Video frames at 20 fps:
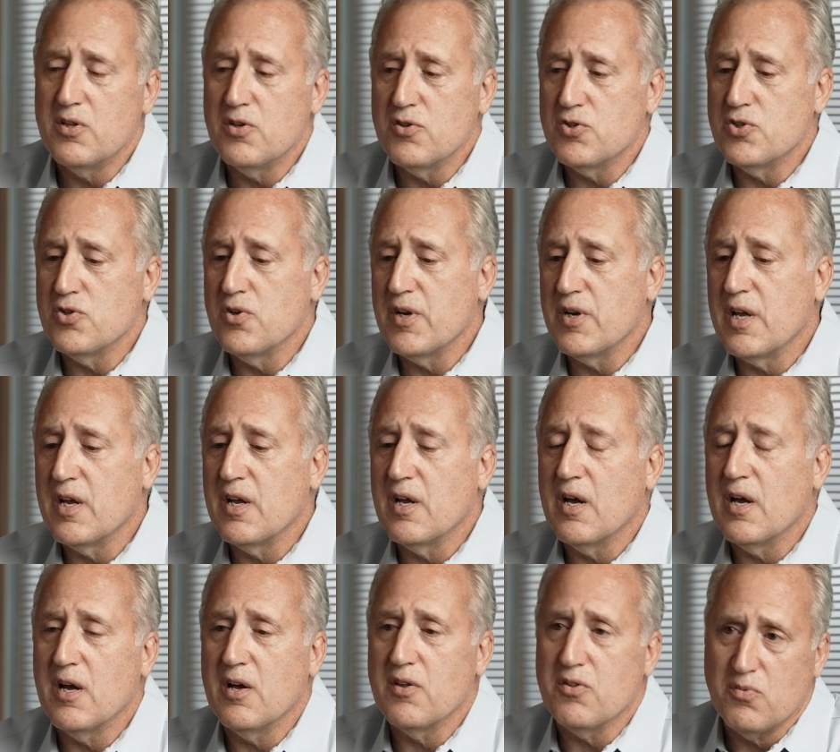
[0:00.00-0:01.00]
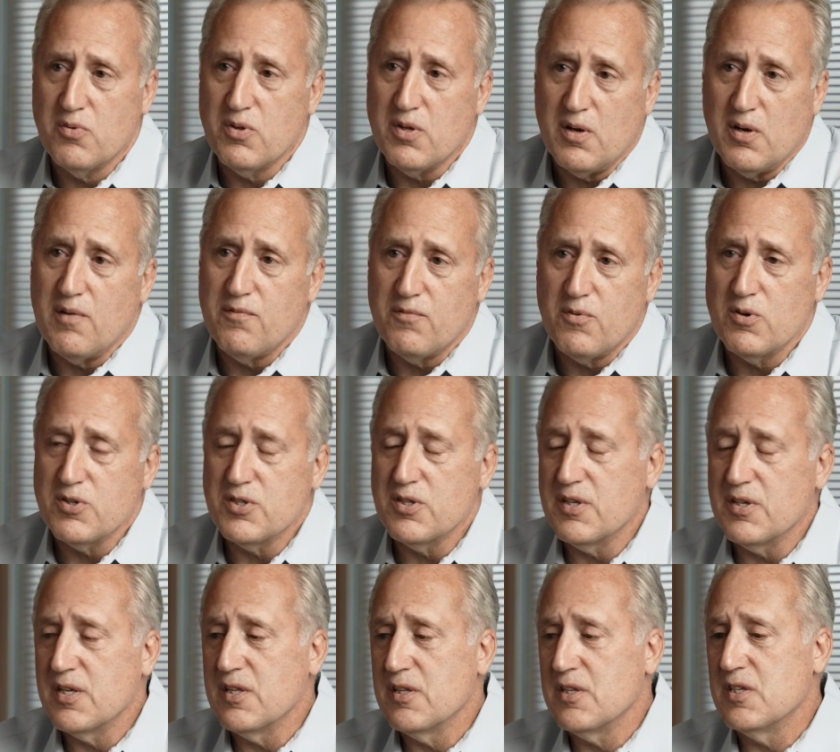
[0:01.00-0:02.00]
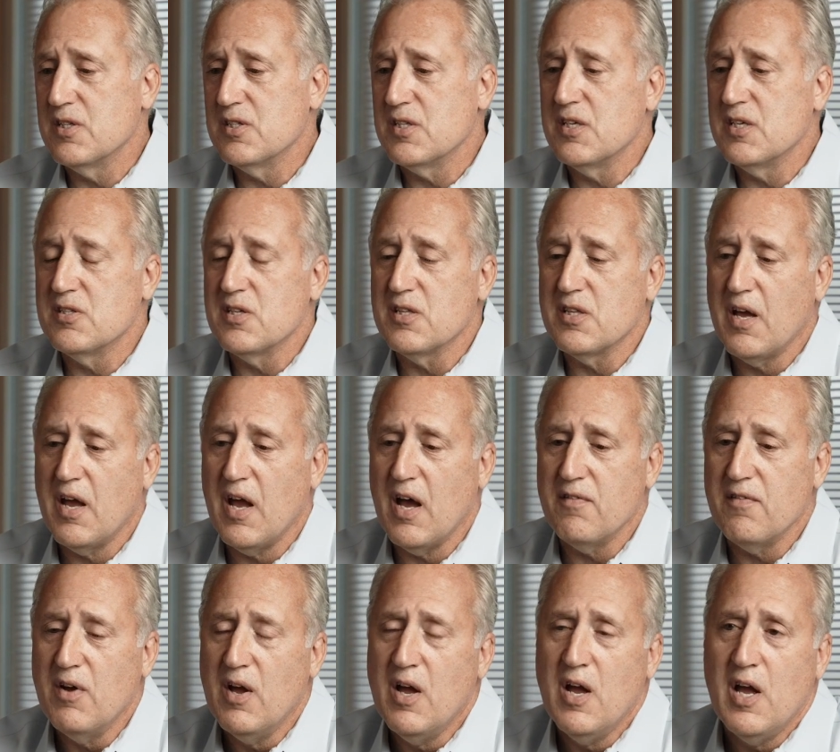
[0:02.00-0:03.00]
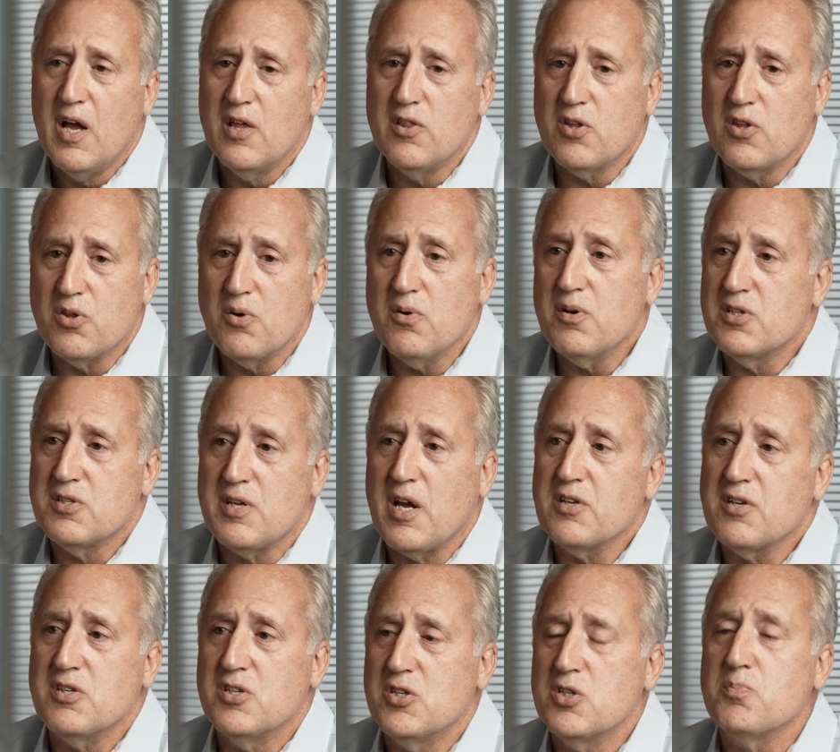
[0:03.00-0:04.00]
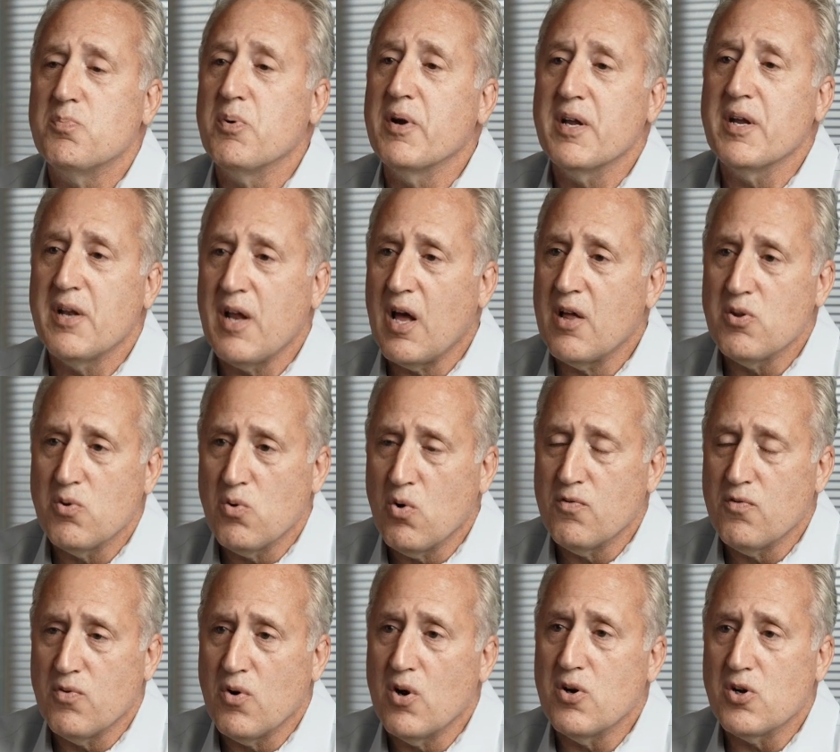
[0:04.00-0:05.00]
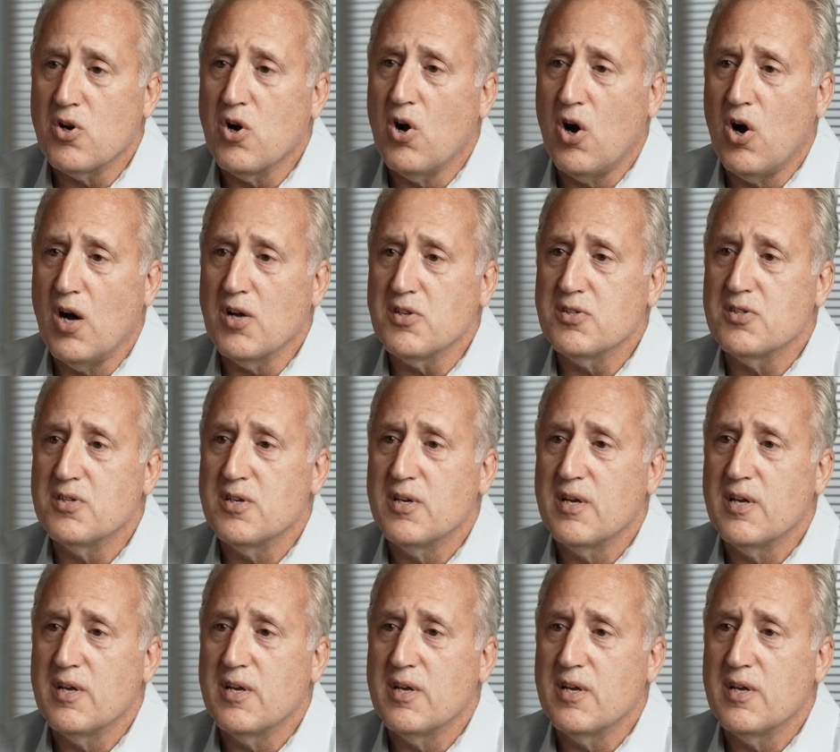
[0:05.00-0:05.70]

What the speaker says: their journey through, unfortunately, the disease that they have. And the third is actually just bringing down their overall cost.